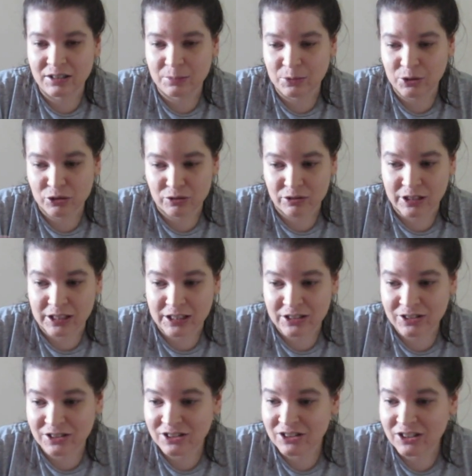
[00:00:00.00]

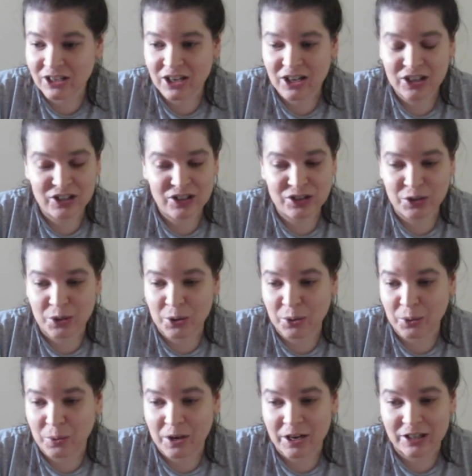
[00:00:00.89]
screens,
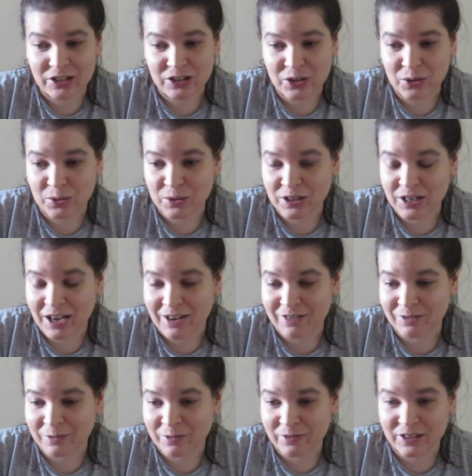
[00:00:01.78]
so I don't
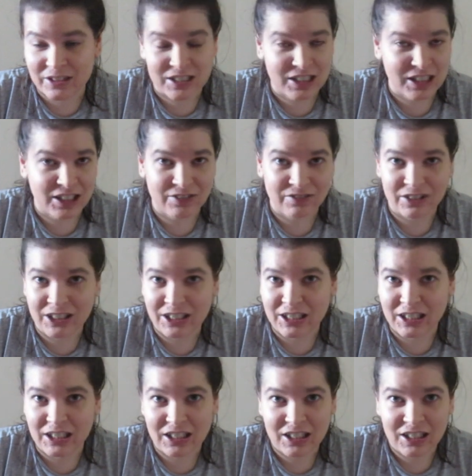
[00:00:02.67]
have the
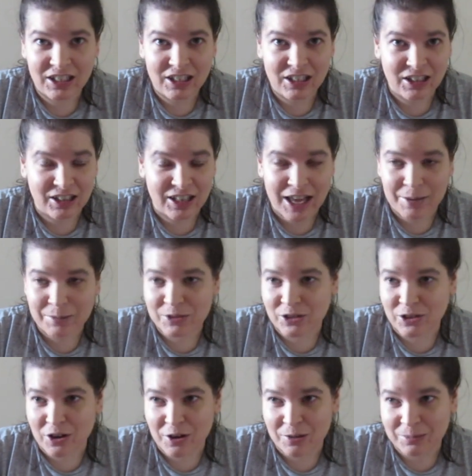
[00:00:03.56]
TV,
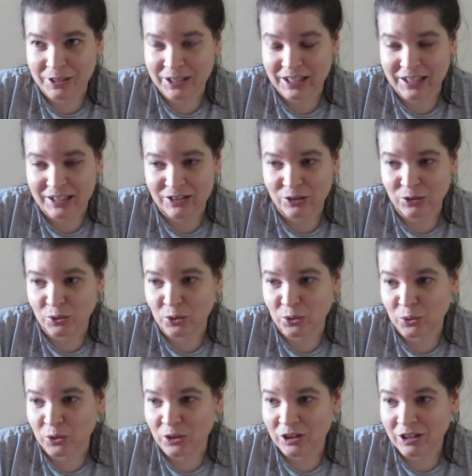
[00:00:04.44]
laptop,
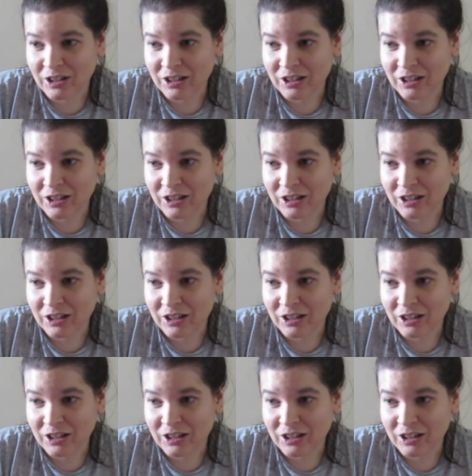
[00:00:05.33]
Kindle,